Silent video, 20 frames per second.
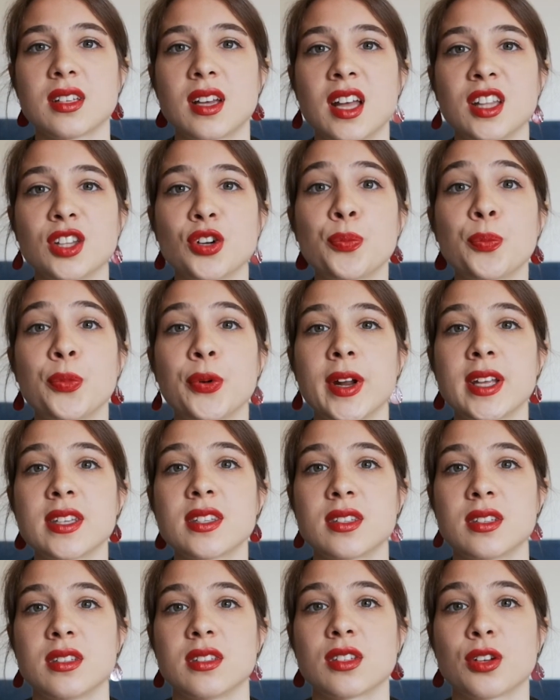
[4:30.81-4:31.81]
and
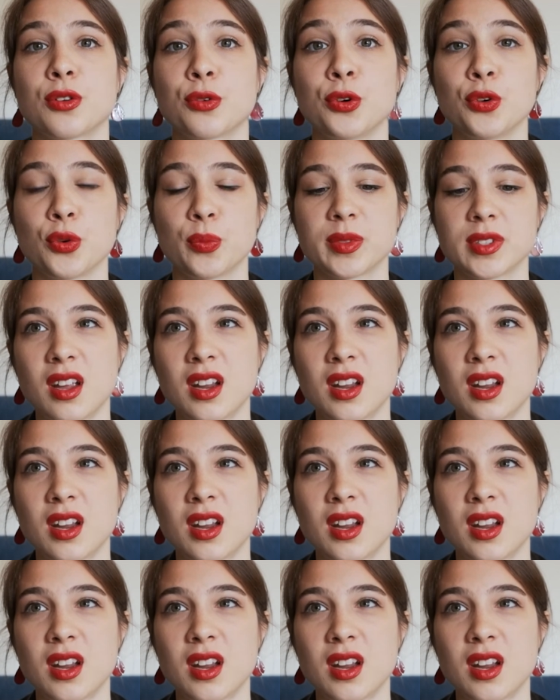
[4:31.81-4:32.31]
oppressed groups.